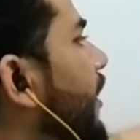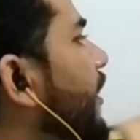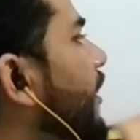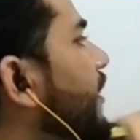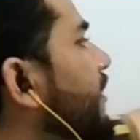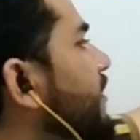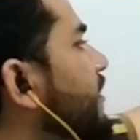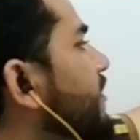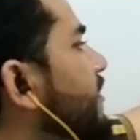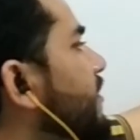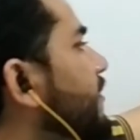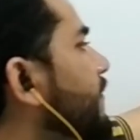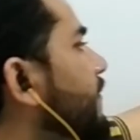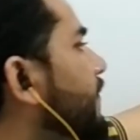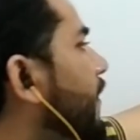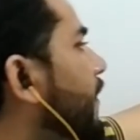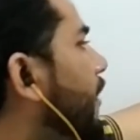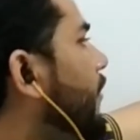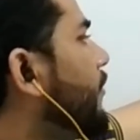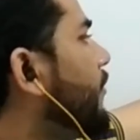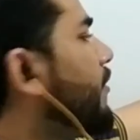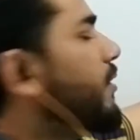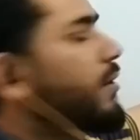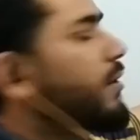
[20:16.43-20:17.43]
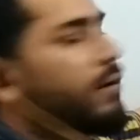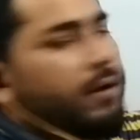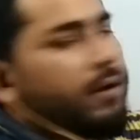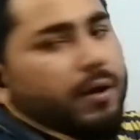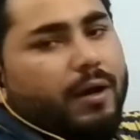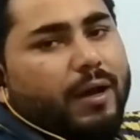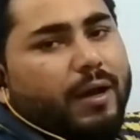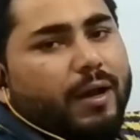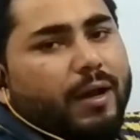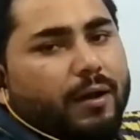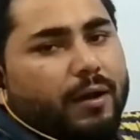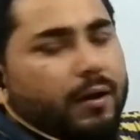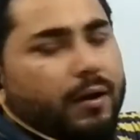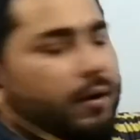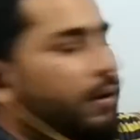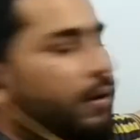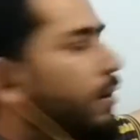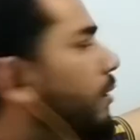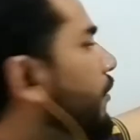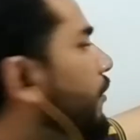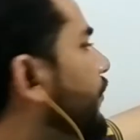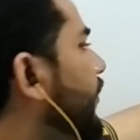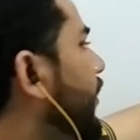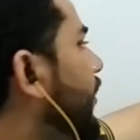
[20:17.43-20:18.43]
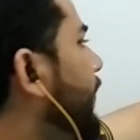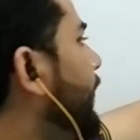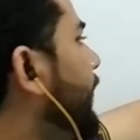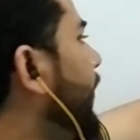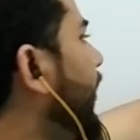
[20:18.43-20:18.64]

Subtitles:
it is found on the